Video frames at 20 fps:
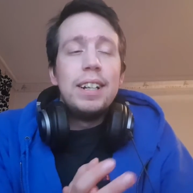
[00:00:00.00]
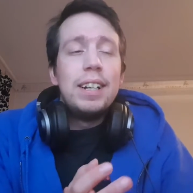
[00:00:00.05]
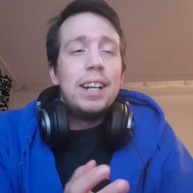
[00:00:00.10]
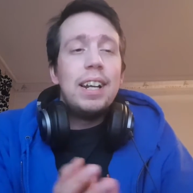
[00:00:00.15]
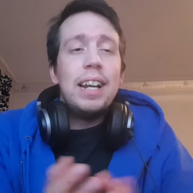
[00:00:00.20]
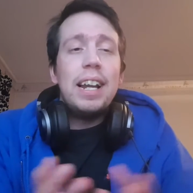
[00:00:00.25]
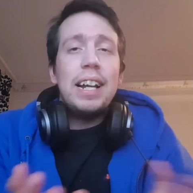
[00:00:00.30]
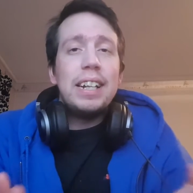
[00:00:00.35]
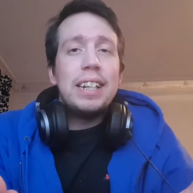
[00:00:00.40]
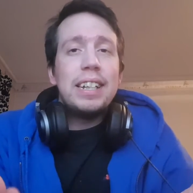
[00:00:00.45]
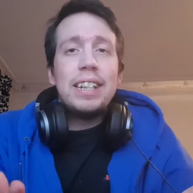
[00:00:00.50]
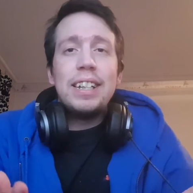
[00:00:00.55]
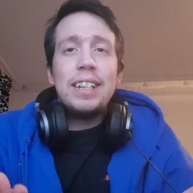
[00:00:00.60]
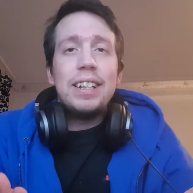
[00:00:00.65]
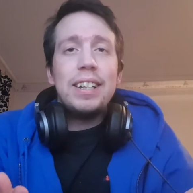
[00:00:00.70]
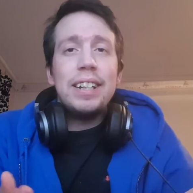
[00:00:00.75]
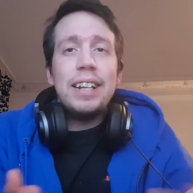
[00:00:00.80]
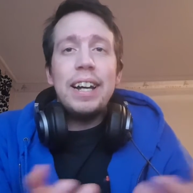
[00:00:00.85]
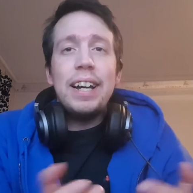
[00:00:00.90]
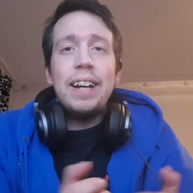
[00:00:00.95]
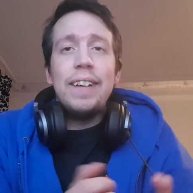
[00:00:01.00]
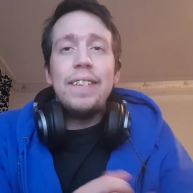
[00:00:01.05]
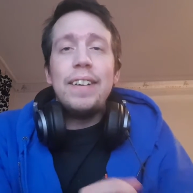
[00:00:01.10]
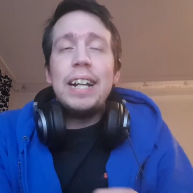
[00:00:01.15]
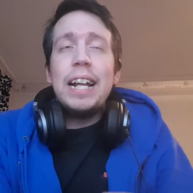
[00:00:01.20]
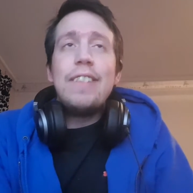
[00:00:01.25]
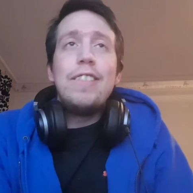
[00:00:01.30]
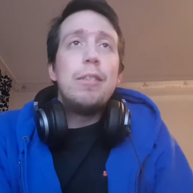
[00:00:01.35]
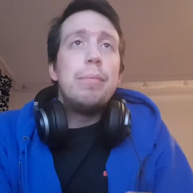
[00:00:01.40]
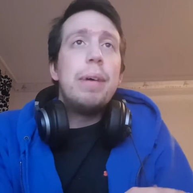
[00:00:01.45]
Like yeah,
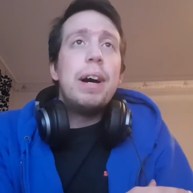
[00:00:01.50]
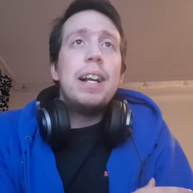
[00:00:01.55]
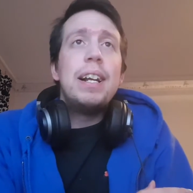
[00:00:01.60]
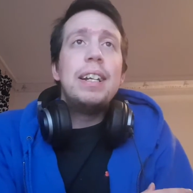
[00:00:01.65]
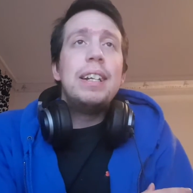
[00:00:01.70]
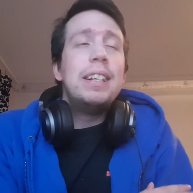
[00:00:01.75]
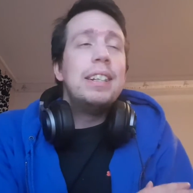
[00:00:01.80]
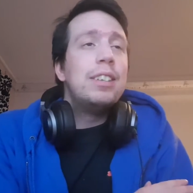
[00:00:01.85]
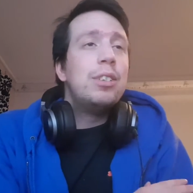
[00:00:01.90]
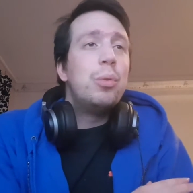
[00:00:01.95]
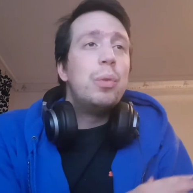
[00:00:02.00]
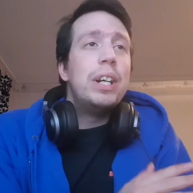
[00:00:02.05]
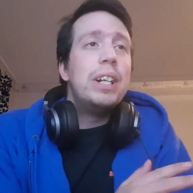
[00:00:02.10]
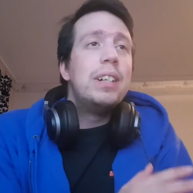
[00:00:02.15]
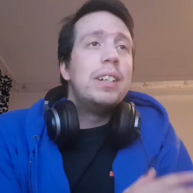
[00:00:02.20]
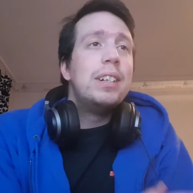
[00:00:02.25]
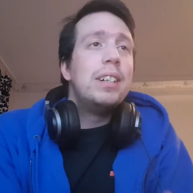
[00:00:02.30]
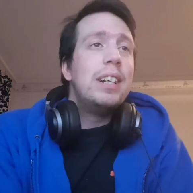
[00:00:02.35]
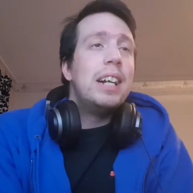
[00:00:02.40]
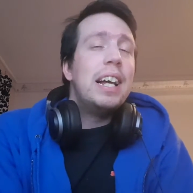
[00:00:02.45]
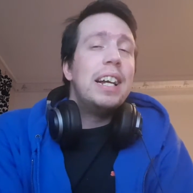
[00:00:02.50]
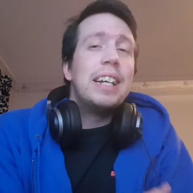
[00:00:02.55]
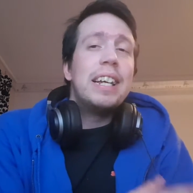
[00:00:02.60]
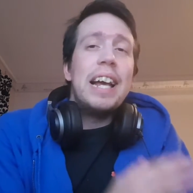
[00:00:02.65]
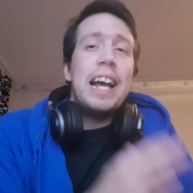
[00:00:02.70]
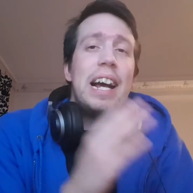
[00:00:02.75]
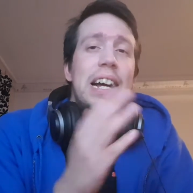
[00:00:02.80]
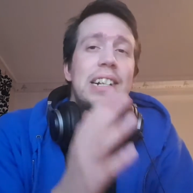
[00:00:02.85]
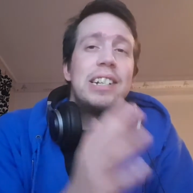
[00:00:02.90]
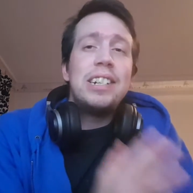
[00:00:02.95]
and everybody in Twitter like
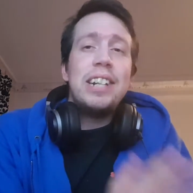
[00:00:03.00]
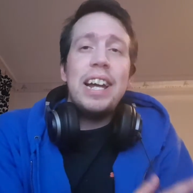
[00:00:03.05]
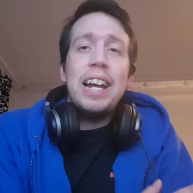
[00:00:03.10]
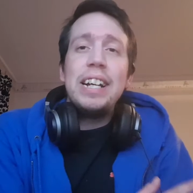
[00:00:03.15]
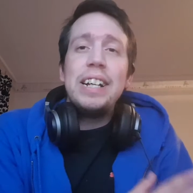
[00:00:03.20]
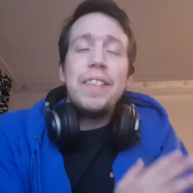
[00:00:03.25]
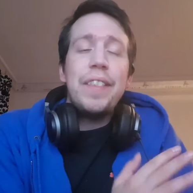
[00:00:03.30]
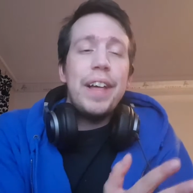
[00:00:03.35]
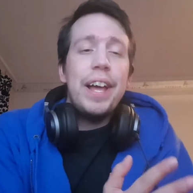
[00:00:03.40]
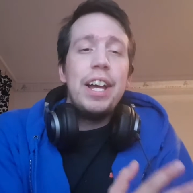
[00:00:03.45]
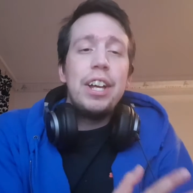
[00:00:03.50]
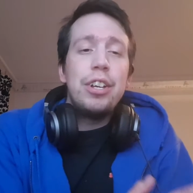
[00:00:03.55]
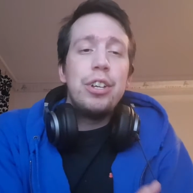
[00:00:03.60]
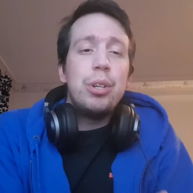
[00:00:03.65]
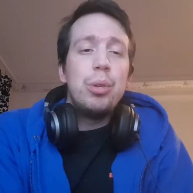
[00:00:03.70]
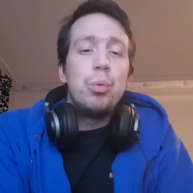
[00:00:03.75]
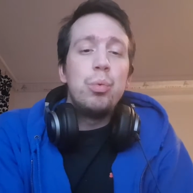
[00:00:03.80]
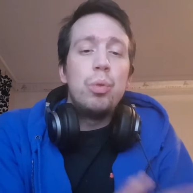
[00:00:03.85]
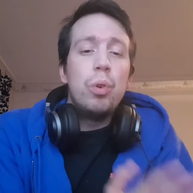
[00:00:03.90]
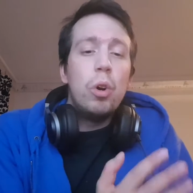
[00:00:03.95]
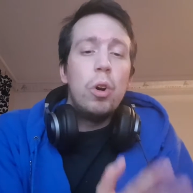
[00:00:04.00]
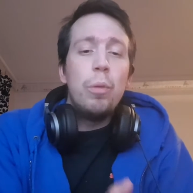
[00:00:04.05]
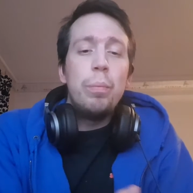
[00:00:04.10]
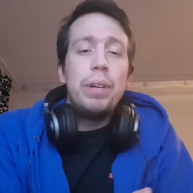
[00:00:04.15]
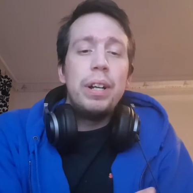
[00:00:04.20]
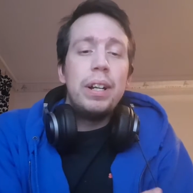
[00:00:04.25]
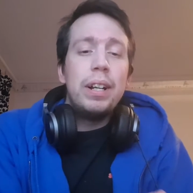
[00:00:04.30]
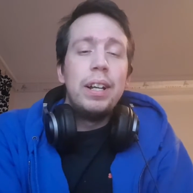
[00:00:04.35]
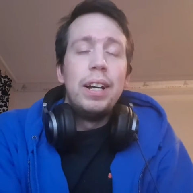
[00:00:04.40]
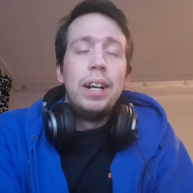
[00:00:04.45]
hashtag thank you
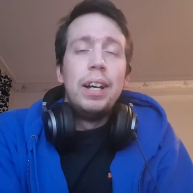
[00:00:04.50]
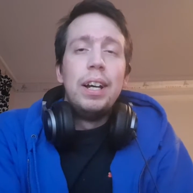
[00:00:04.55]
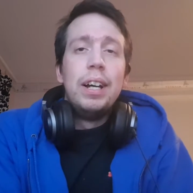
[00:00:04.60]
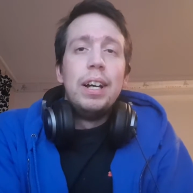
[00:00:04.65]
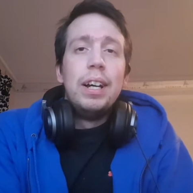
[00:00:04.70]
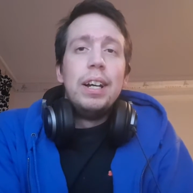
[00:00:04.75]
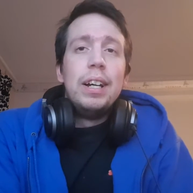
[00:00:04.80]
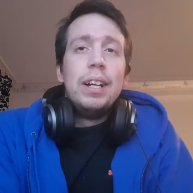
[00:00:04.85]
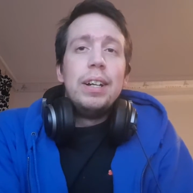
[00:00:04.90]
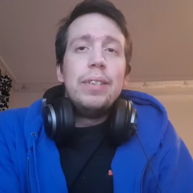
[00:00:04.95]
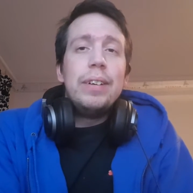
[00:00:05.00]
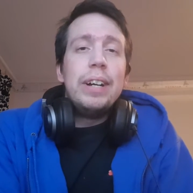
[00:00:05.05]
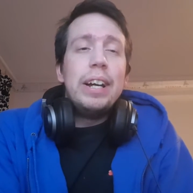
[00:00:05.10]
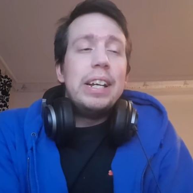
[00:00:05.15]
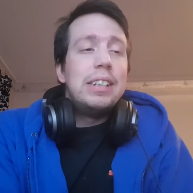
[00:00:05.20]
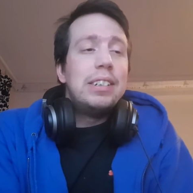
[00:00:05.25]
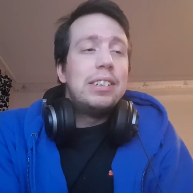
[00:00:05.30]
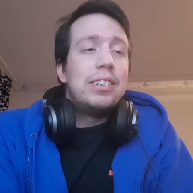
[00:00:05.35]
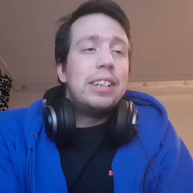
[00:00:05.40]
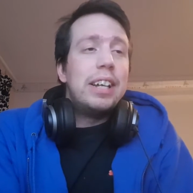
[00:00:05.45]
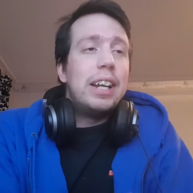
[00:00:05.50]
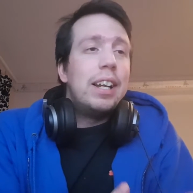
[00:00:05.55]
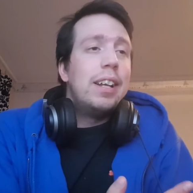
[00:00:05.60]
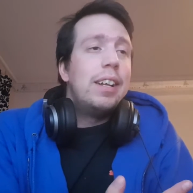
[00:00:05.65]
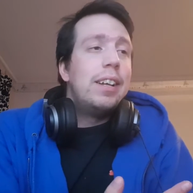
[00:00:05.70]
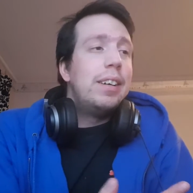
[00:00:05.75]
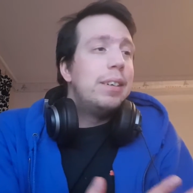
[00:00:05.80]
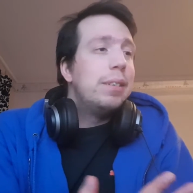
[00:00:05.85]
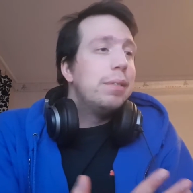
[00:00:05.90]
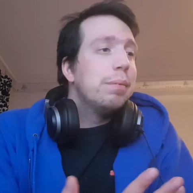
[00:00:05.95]
Roman Reigns and
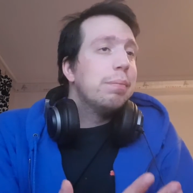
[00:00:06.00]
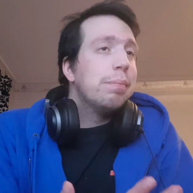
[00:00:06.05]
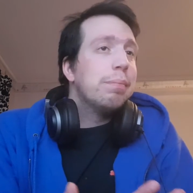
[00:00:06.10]
the uh,